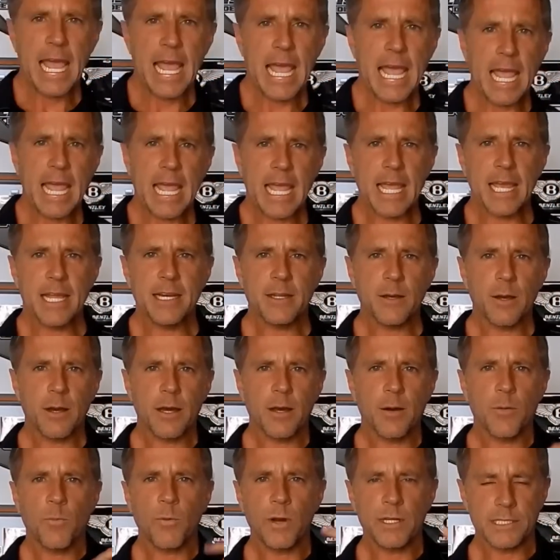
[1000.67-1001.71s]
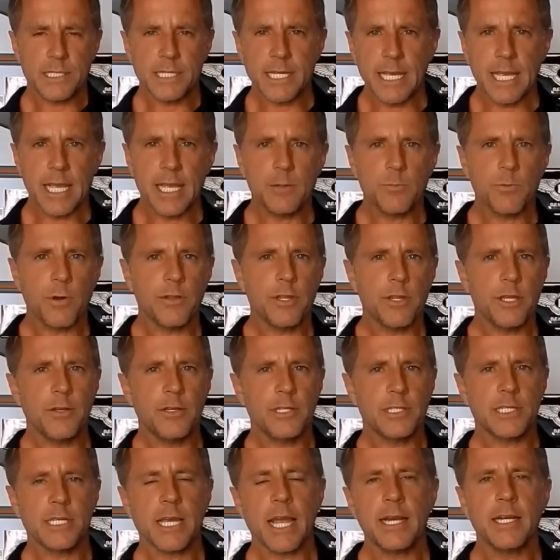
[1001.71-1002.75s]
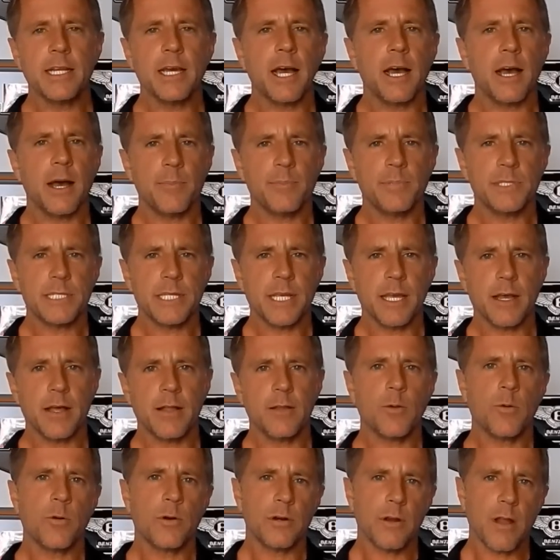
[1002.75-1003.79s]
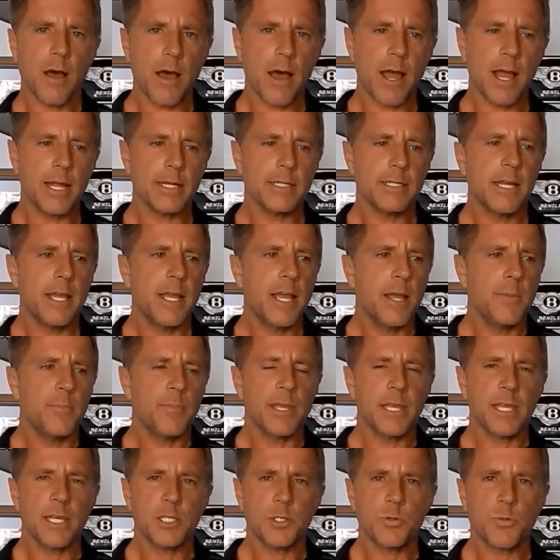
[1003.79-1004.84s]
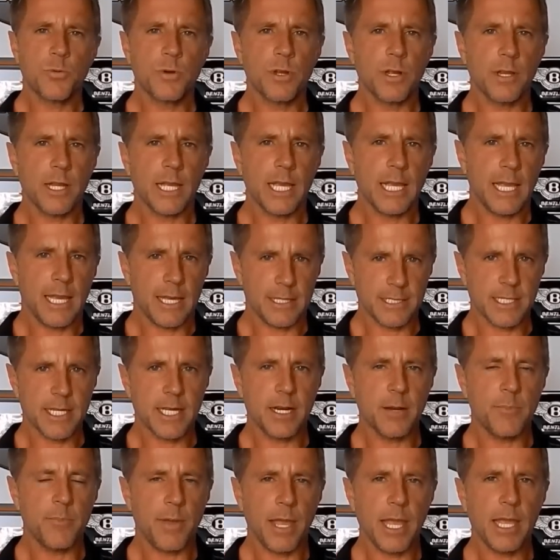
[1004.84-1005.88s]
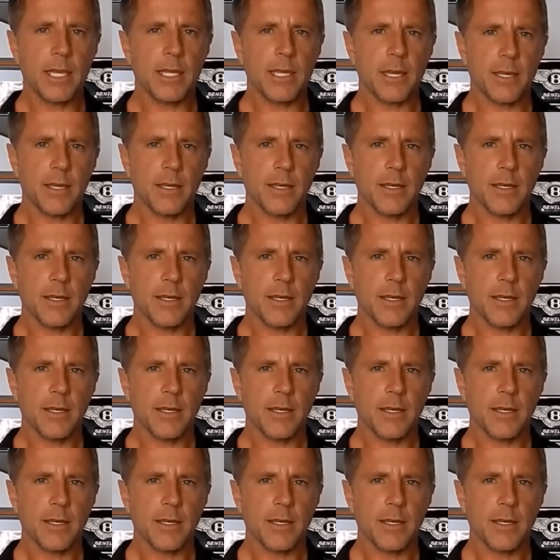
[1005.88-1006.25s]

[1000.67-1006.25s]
And once again, whether you decide to upsell or not, because really it's going to make,